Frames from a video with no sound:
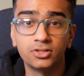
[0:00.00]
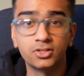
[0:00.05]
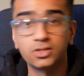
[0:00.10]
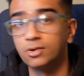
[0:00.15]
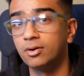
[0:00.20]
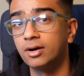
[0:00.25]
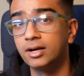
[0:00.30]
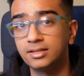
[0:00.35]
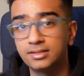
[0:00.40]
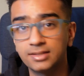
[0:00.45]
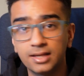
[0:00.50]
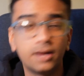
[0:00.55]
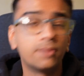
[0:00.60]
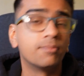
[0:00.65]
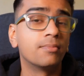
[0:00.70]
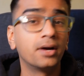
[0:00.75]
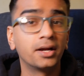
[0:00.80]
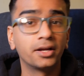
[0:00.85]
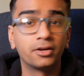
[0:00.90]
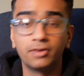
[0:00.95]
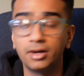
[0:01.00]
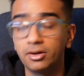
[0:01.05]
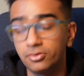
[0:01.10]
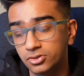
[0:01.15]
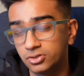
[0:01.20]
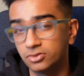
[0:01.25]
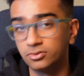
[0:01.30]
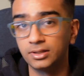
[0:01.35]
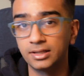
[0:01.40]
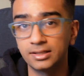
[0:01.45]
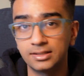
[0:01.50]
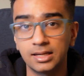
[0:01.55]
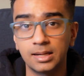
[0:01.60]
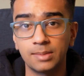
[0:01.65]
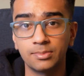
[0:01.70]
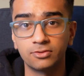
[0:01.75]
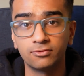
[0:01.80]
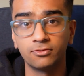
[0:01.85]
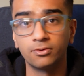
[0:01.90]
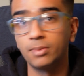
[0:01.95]
So I sat my ground school
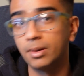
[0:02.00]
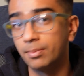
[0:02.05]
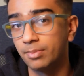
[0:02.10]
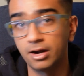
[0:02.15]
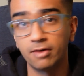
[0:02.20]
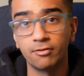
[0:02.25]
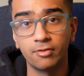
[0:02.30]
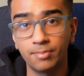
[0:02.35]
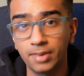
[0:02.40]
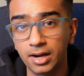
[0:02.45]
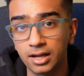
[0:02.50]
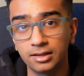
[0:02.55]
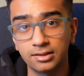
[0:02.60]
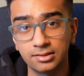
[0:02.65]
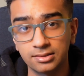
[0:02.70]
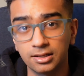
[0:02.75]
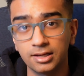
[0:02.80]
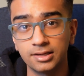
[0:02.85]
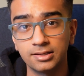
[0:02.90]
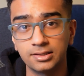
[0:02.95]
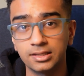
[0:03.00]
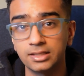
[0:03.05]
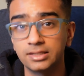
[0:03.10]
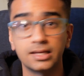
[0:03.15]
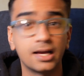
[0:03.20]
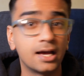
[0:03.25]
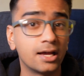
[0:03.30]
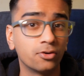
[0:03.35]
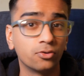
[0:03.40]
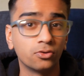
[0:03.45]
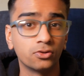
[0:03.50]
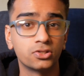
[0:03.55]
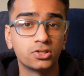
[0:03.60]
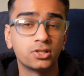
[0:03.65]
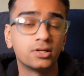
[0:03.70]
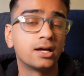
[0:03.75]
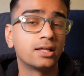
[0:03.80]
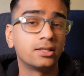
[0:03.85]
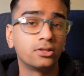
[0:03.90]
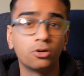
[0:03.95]
exams for my private pilot's license and
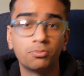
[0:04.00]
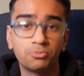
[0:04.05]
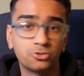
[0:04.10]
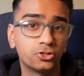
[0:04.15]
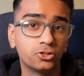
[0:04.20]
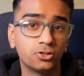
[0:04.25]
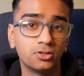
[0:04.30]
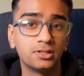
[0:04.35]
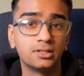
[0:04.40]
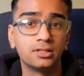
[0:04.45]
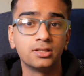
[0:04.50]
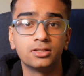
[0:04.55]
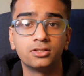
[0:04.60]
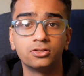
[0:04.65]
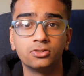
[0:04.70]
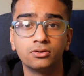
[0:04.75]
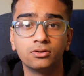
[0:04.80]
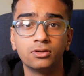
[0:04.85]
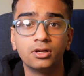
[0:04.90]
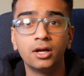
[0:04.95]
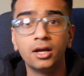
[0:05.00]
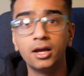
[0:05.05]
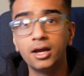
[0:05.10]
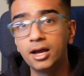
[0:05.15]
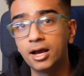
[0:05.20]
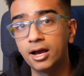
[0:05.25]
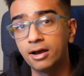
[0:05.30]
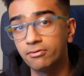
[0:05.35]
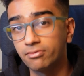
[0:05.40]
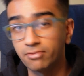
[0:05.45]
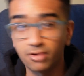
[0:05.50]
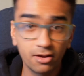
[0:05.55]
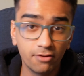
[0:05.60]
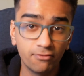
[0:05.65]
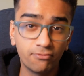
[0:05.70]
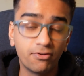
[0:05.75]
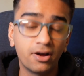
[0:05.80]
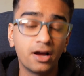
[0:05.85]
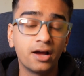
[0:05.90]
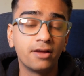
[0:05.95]
also had the opportunity to have
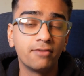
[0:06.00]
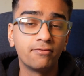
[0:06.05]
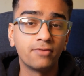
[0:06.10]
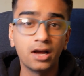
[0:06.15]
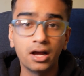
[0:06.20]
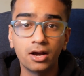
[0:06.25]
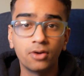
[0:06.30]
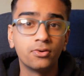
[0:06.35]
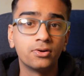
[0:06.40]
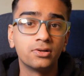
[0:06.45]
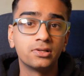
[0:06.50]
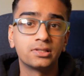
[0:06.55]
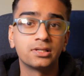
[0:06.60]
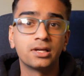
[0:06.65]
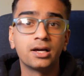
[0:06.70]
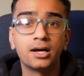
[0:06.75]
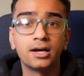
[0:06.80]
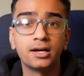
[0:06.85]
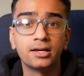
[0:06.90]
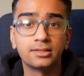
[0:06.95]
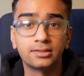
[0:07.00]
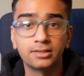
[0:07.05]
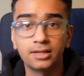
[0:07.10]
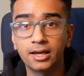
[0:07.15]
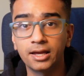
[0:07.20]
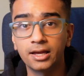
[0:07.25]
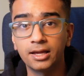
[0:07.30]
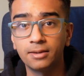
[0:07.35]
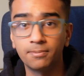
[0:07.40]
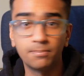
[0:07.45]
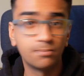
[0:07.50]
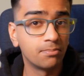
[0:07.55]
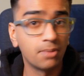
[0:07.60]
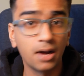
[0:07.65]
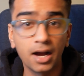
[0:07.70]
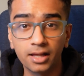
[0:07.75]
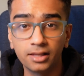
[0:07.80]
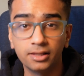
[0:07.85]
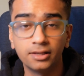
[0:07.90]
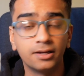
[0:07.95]
five hours as a
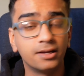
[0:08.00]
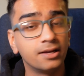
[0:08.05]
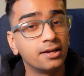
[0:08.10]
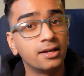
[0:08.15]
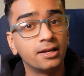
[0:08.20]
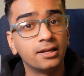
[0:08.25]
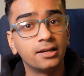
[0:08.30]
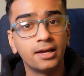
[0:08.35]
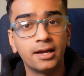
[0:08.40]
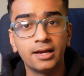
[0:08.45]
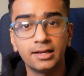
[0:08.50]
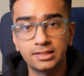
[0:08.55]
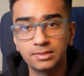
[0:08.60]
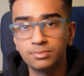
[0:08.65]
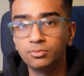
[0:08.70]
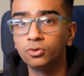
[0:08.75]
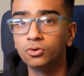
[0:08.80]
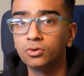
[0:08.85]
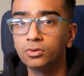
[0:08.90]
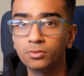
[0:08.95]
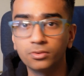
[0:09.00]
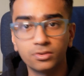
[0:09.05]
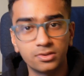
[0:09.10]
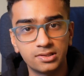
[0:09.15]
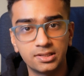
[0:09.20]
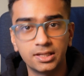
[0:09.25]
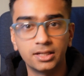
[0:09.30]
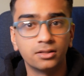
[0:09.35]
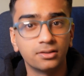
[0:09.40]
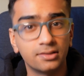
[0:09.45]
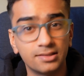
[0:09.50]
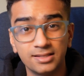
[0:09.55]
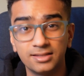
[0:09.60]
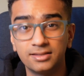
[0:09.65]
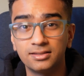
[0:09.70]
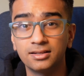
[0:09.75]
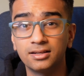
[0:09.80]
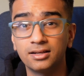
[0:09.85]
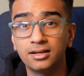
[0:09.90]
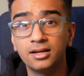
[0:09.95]
pilot in a small
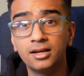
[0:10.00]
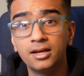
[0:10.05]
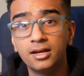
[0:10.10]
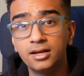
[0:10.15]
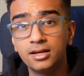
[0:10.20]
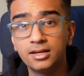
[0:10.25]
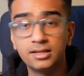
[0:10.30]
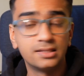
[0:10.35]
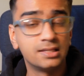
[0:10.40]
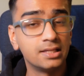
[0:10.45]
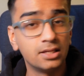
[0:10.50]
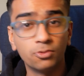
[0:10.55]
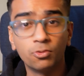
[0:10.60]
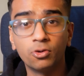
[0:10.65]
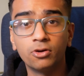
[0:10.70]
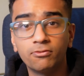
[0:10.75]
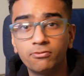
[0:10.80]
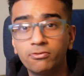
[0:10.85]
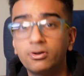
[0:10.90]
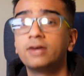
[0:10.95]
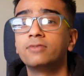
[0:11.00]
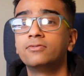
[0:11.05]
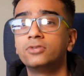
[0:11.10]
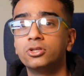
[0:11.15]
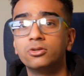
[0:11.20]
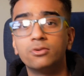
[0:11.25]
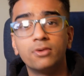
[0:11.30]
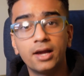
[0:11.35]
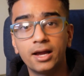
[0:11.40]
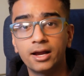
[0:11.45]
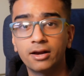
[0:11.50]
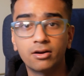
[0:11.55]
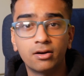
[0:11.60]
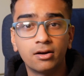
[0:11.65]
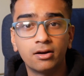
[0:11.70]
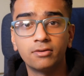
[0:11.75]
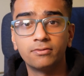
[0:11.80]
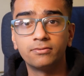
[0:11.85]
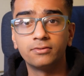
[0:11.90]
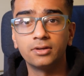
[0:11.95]
single-seater C one fifty-two
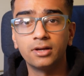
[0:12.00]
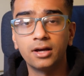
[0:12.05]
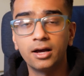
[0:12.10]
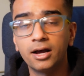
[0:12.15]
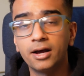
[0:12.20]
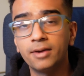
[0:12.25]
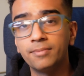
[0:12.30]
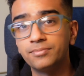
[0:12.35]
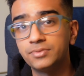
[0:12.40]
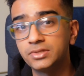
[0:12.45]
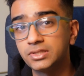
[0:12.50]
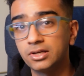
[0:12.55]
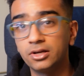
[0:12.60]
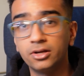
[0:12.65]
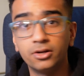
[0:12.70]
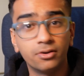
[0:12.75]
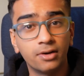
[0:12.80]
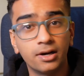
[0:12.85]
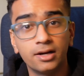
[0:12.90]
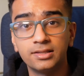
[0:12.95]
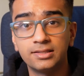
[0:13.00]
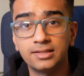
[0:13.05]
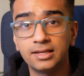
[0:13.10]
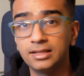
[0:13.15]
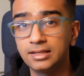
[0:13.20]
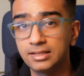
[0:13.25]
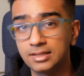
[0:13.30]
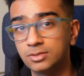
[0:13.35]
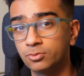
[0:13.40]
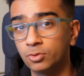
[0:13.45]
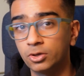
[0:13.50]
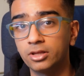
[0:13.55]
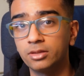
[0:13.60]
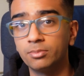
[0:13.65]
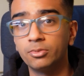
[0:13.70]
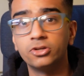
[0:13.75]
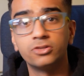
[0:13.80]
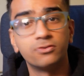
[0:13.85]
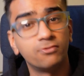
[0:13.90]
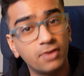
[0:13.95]
aircraft. Um, so I'd say this is one of the
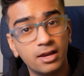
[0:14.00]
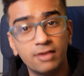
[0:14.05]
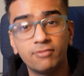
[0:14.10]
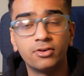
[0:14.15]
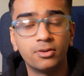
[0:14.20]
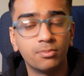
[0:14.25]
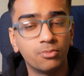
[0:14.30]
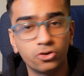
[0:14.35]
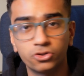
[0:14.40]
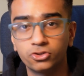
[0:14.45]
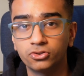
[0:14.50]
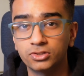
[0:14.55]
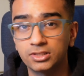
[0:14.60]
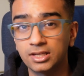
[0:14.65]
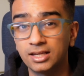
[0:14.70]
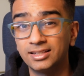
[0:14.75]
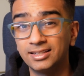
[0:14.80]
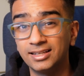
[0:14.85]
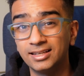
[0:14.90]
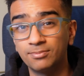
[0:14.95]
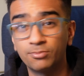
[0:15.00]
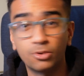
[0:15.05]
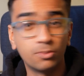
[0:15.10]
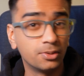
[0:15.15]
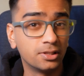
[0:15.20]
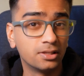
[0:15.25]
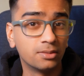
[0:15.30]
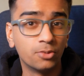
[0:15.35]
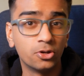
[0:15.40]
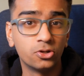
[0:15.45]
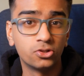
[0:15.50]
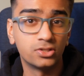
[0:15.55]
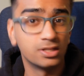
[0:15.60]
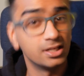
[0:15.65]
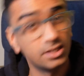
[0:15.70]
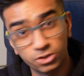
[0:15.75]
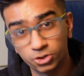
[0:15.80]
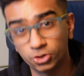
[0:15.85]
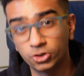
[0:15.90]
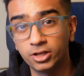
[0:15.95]
most favorite modules I did, probably the most
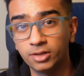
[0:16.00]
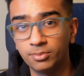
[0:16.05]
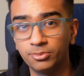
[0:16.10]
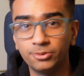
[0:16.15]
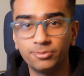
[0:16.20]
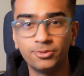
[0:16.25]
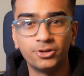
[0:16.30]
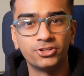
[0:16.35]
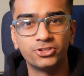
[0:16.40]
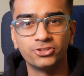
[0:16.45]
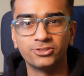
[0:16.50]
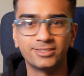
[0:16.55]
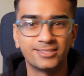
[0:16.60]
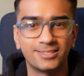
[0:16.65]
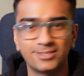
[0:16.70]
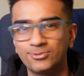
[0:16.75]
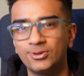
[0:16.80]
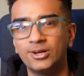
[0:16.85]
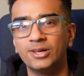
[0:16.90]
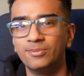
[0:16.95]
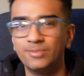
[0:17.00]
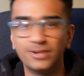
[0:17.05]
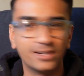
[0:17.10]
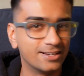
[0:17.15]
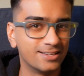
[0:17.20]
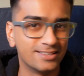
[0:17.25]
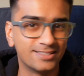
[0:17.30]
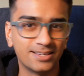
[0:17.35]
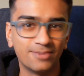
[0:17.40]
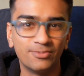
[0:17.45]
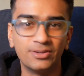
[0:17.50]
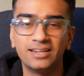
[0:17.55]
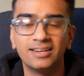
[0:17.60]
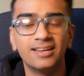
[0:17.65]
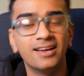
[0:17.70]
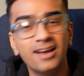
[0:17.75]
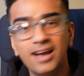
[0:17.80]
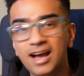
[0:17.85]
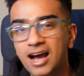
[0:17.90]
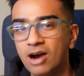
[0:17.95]
enjoyable modules as well, because I mean,
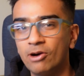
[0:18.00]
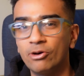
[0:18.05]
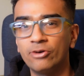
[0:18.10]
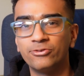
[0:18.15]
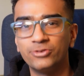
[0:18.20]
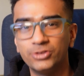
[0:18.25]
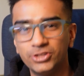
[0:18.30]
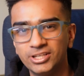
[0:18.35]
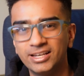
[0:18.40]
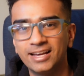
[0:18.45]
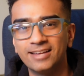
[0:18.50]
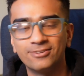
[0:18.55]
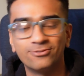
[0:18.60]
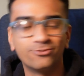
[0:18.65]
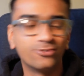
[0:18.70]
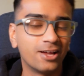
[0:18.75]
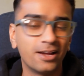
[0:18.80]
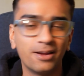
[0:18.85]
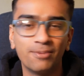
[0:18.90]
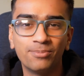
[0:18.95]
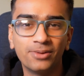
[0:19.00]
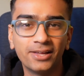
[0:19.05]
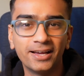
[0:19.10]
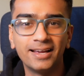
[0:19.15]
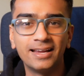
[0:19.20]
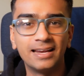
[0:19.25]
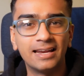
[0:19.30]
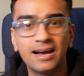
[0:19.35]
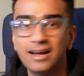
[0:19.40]
how often do you get to fly a plane?